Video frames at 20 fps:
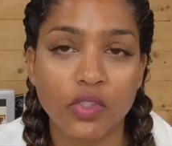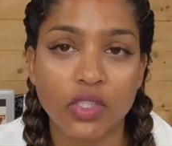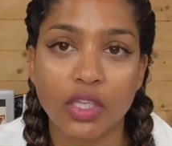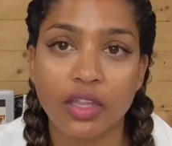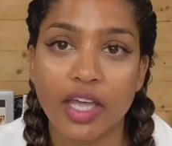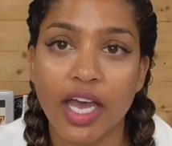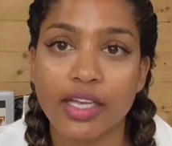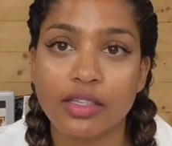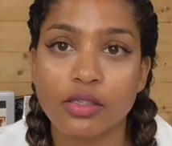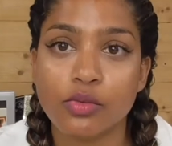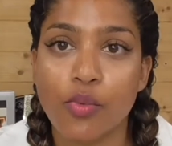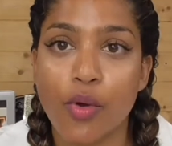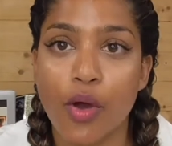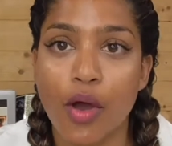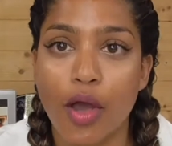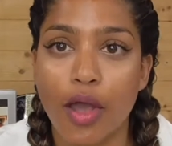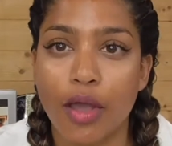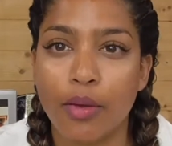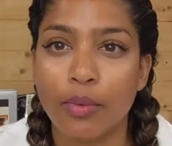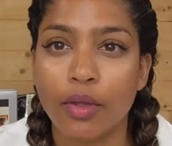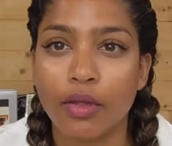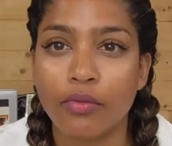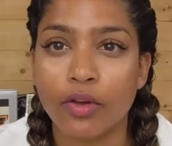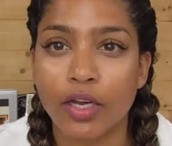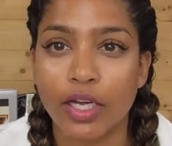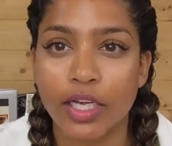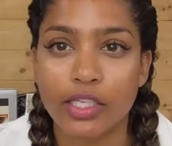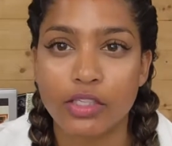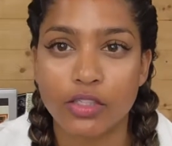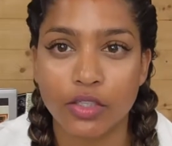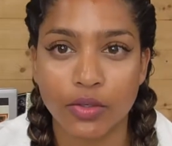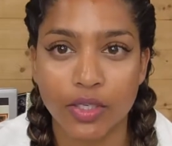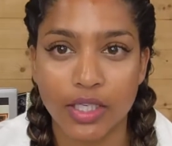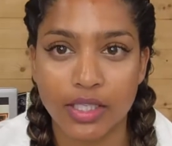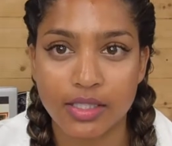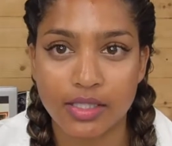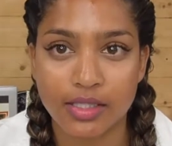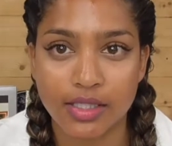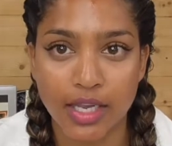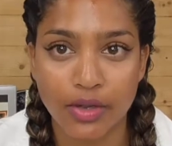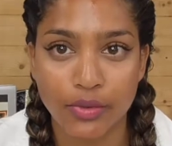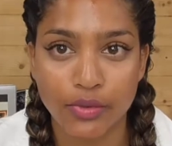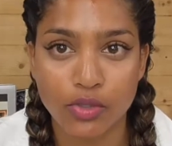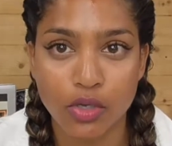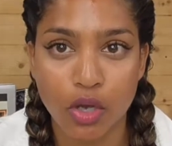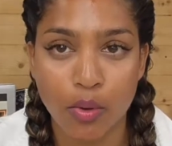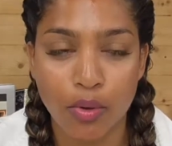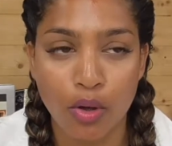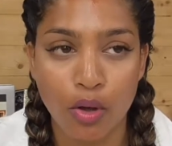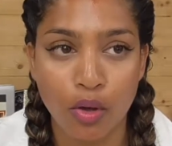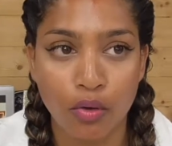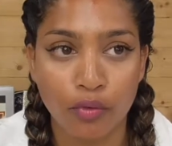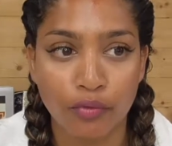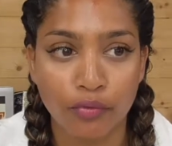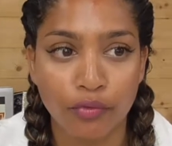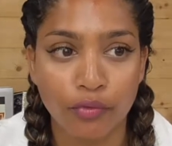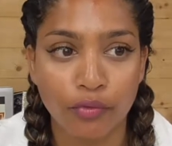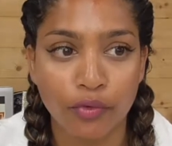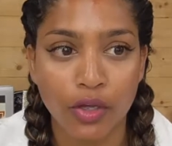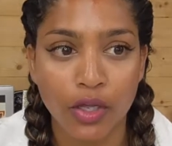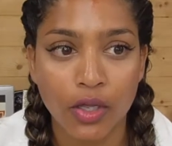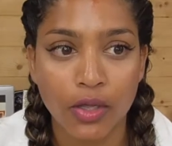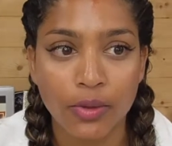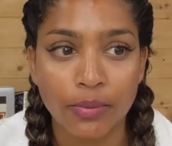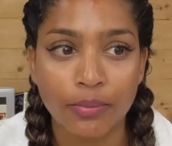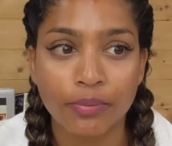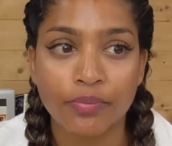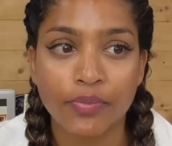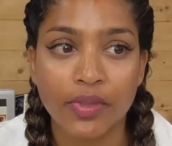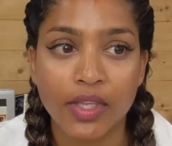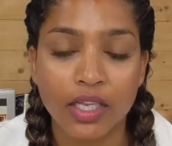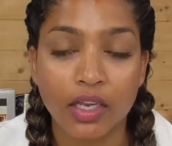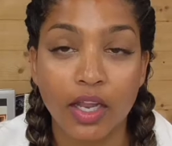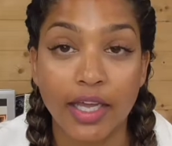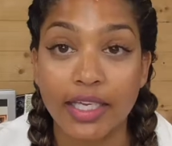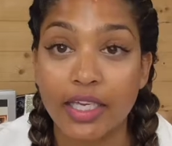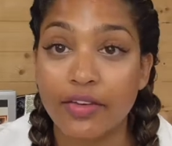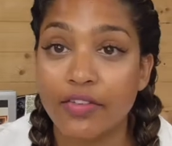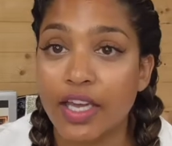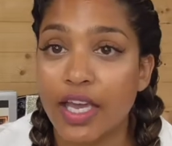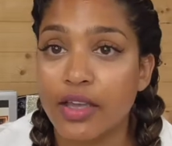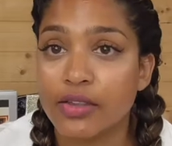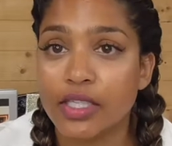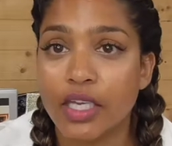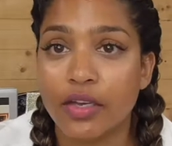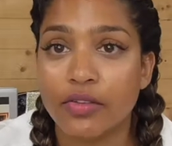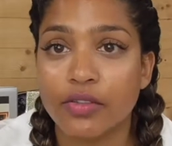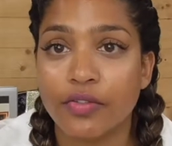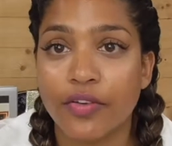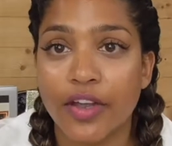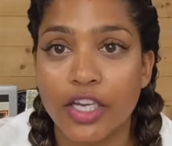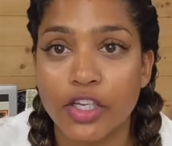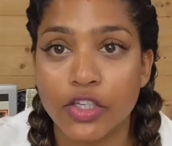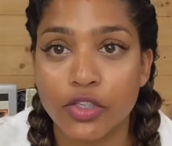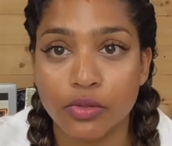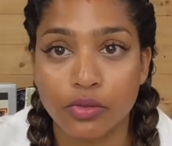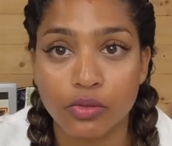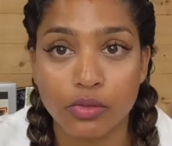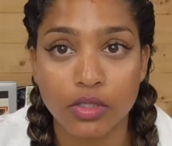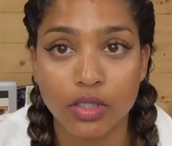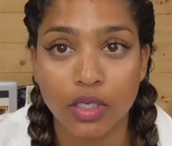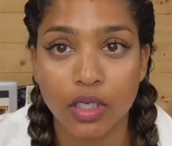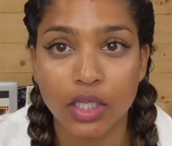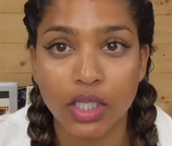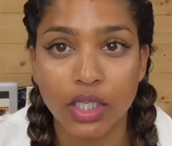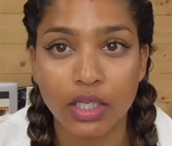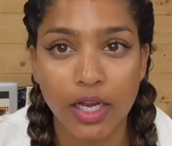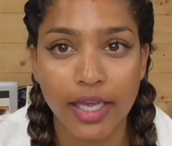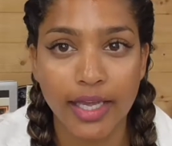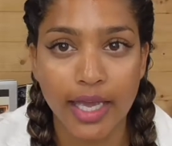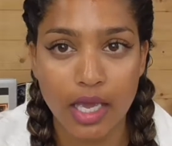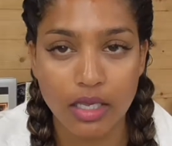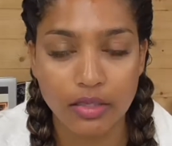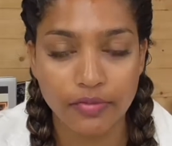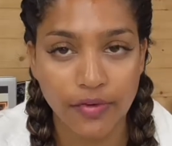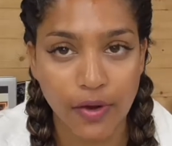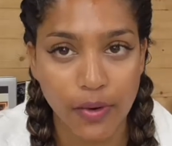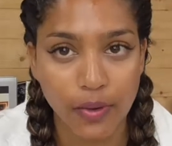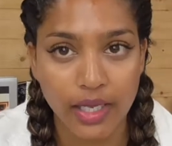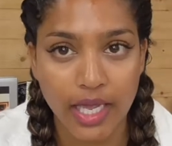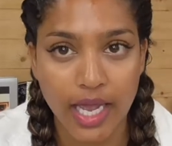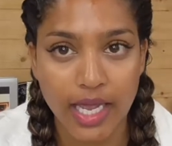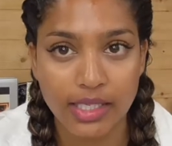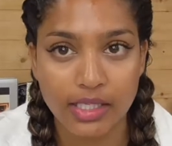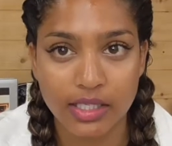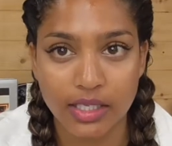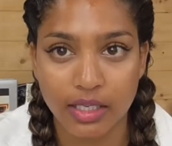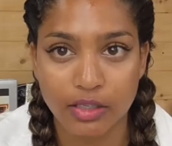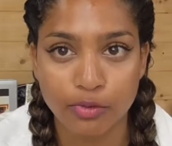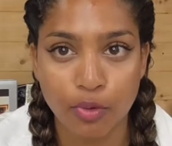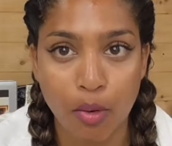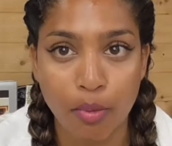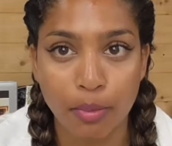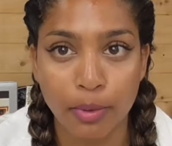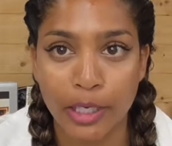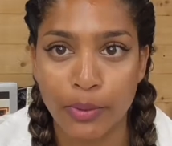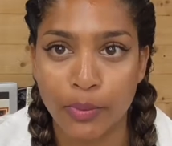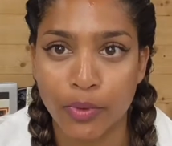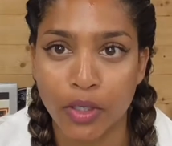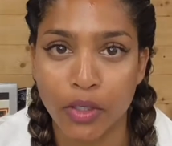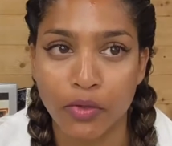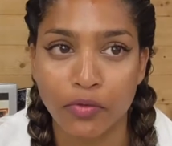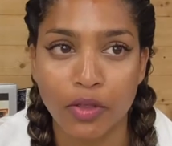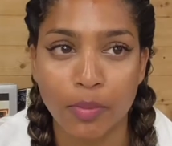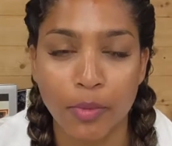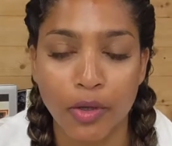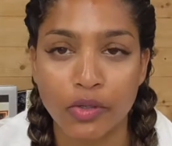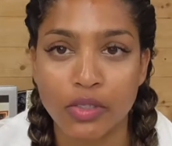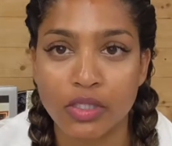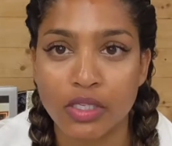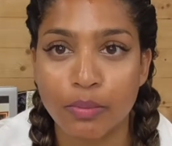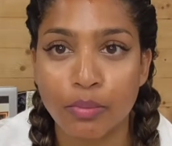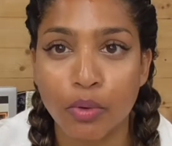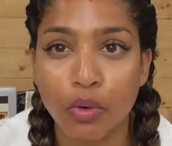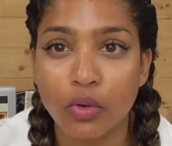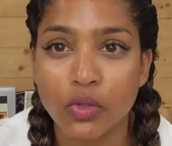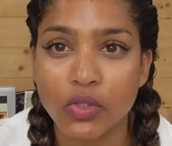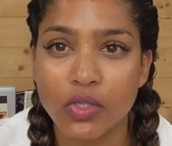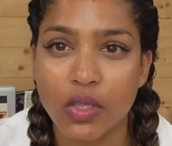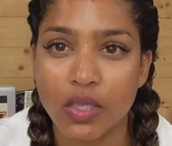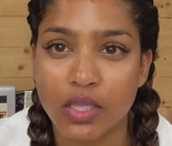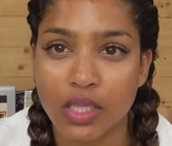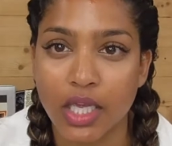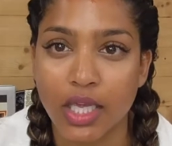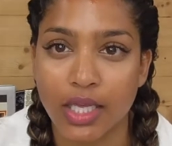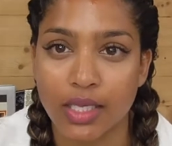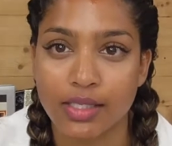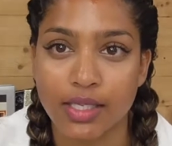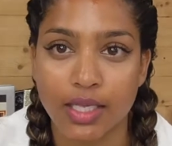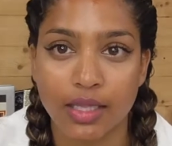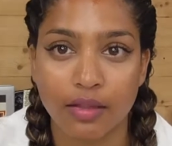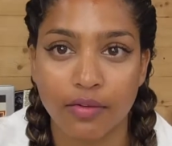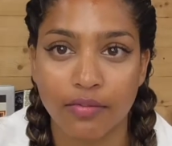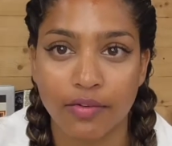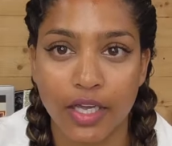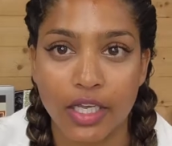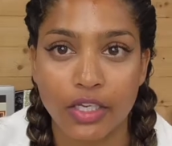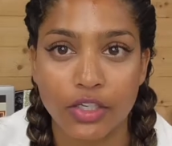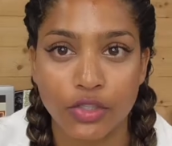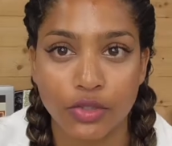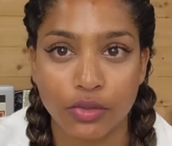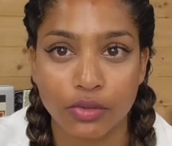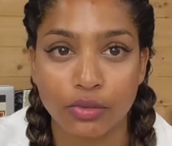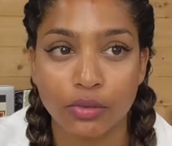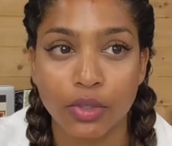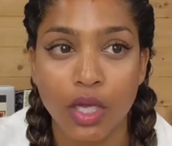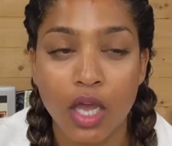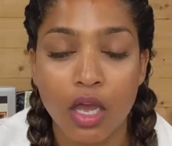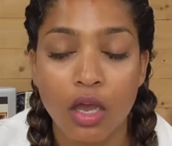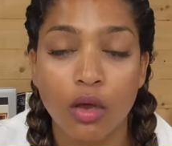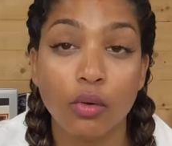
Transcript: So that's why we really do need to stay on top of like giving ourselves facials, and I think like exfoliating is probably one of the most important things in the facial.